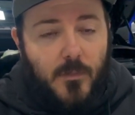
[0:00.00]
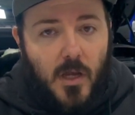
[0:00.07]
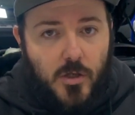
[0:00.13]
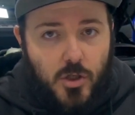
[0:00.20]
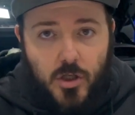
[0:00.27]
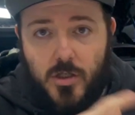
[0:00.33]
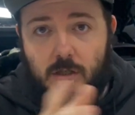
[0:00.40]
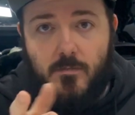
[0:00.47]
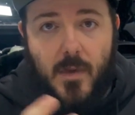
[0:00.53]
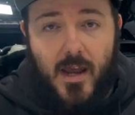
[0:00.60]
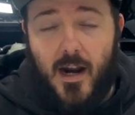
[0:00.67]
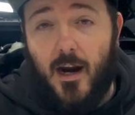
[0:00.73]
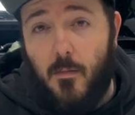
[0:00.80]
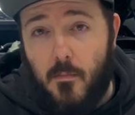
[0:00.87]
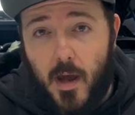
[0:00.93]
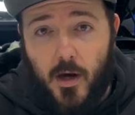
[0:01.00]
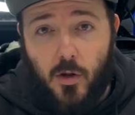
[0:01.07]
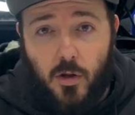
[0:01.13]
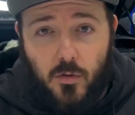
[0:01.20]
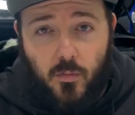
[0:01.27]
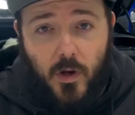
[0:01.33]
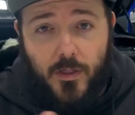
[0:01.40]
just made out of
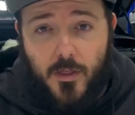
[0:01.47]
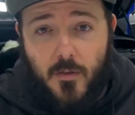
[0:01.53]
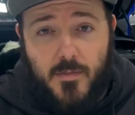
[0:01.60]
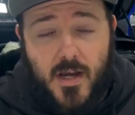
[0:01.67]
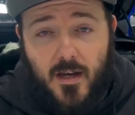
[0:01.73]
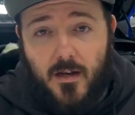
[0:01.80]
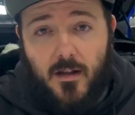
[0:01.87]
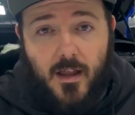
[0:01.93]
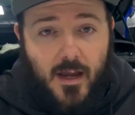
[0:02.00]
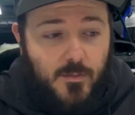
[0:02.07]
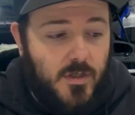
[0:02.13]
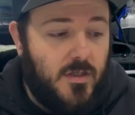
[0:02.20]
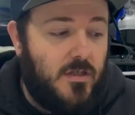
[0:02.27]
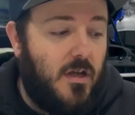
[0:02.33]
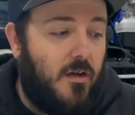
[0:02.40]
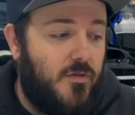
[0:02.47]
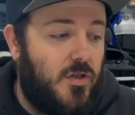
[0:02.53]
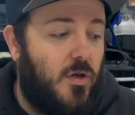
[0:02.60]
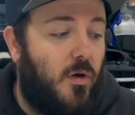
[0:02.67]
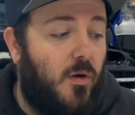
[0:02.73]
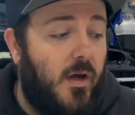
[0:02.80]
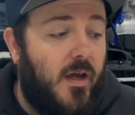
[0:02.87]
metal with updated clamps and stuff.
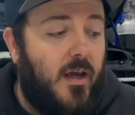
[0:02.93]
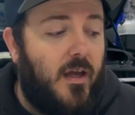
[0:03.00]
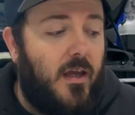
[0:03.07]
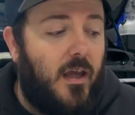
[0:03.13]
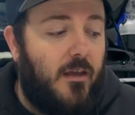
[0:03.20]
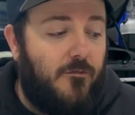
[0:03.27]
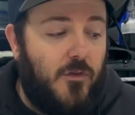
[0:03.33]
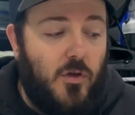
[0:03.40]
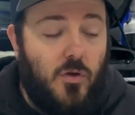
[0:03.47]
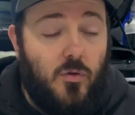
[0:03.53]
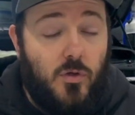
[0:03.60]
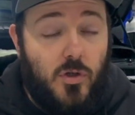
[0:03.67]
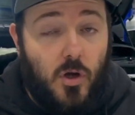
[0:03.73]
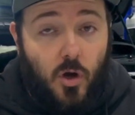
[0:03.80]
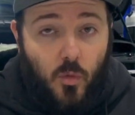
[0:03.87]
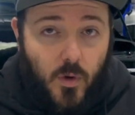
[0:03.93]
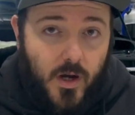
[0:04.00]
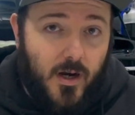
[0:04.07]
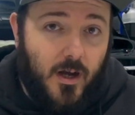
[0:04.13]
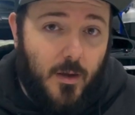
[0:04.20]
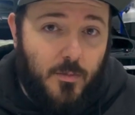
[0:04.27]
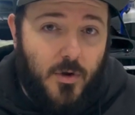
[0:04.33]
So if you don't
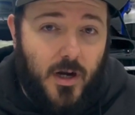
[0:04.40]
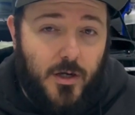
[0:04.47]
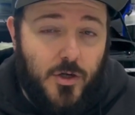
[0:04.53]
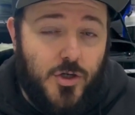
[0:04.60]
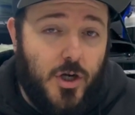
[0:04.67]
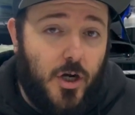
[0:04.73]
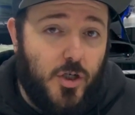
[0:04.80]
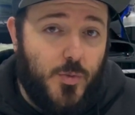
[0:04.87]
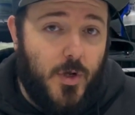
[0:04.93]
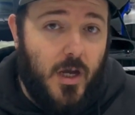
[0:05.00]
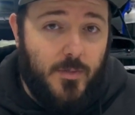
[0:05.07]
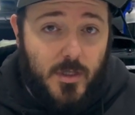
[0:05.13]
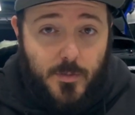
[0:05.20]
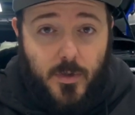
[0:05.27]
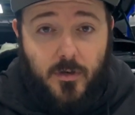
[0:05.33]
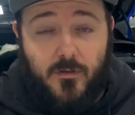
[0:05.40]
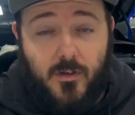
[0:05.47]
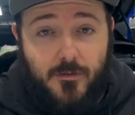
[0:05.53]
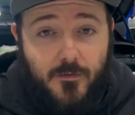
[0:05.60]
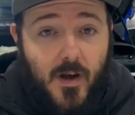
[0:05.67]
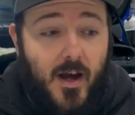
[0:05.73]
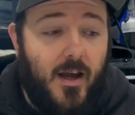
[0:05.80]
want to upgrade your charge pipes, it's
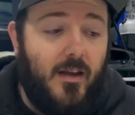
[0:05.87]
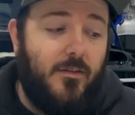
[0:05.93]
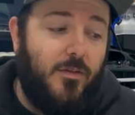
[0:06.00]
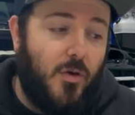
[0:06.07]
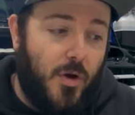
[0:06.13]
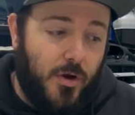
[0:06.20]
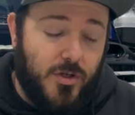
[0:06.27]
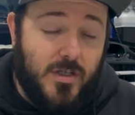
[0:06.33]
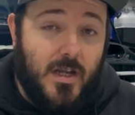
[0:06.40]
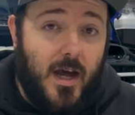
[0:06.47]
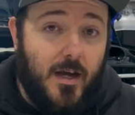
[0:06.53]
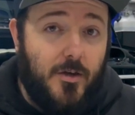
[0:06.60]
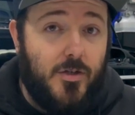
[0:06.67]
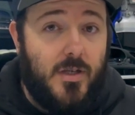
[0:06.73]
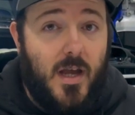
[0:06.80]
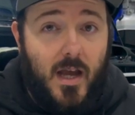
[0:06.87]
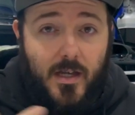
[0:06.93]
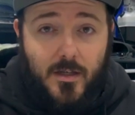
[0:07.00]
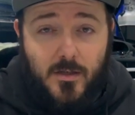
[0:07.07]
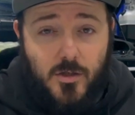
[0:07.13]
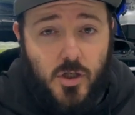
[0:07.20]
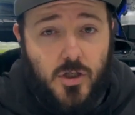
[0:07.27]
perfectly fine. Throw your stockers
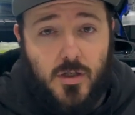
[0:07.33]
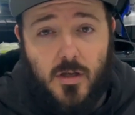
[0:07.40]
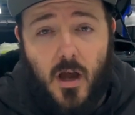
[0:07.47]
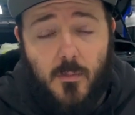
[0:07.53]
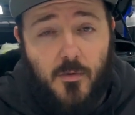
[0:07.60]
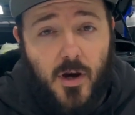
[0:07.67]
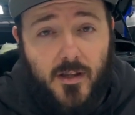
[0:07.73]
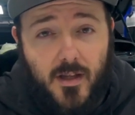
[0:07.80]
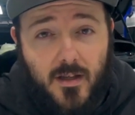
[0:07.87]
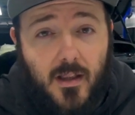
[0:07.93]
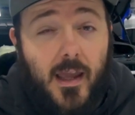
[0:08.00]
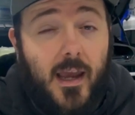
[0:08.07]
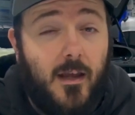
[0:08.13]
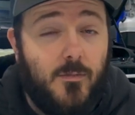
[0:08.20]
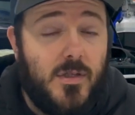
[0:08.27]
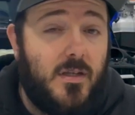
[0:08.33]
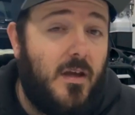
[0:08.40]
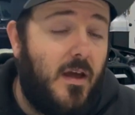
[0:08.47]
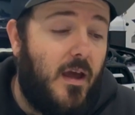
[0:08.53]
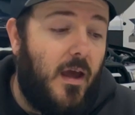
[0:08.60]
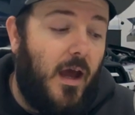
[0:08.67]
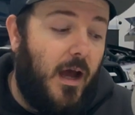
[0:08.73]
on, just upgrade the clamps.
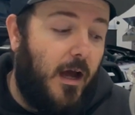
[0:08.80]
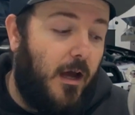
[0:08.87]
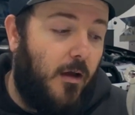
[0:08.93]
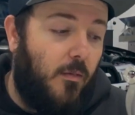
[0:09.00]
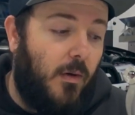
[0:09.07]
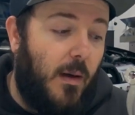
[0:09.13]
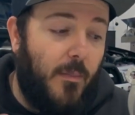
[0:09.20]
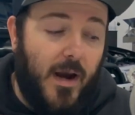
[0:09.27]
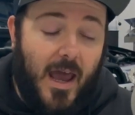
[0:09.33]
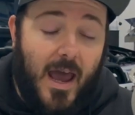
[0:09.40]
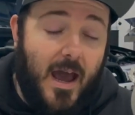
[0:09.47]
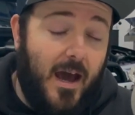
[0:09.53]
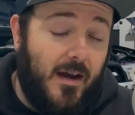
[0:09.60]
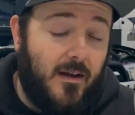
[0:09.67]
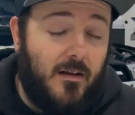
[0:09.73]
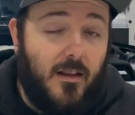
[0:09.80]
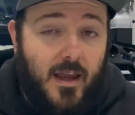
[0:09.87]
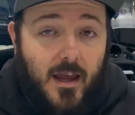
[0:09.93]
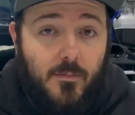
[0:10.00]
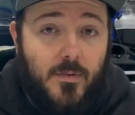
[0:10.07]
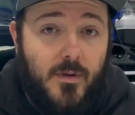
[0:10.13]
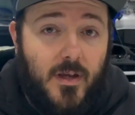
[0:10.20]
I'm going to add a
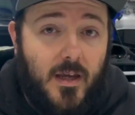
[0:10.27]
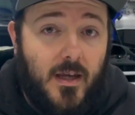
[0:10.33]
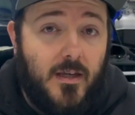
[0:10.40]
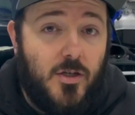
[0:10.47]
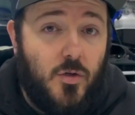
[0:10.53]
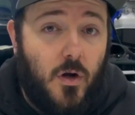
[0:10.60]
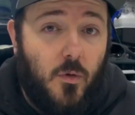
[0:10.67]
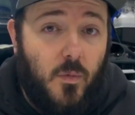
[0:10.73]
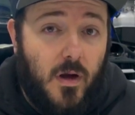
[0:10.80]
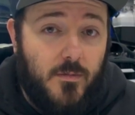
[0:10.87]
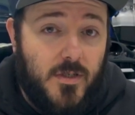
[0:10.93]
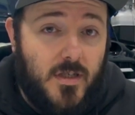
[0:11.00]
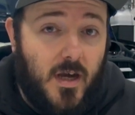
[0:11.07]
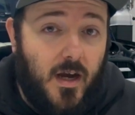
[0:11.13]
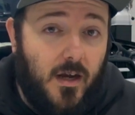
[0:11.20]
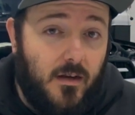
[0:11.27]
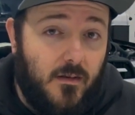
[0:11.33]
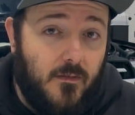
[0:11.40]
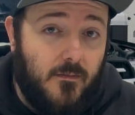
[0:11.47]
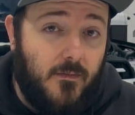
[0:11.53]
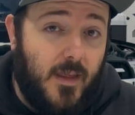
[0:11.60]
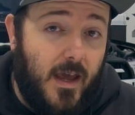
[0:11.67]
clamp kit to our website
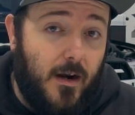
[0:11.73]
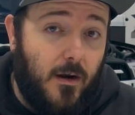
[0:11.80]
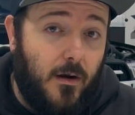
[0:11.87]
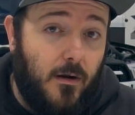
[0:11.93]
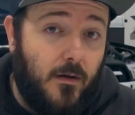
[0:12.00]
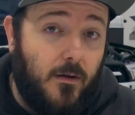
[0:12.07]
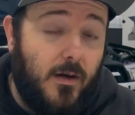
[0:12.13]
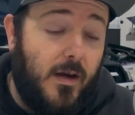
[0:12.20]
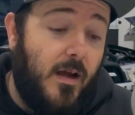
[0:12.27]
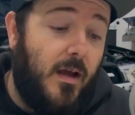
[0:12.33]
that are,